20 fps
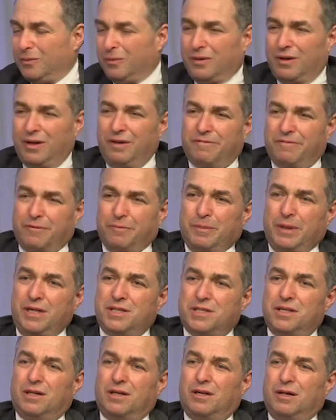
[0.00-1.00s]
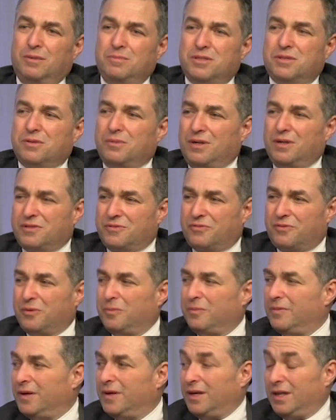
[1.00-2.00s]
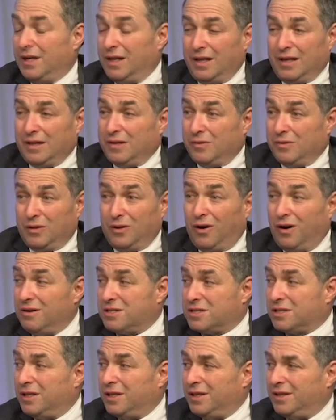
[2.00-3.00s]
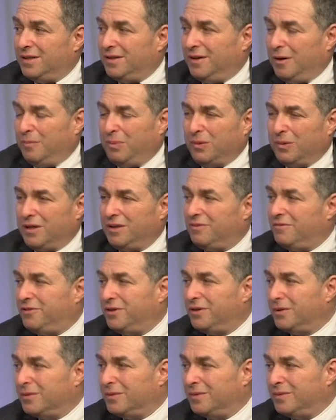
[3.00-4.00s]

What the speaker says: where information comes to us from largely a point of view,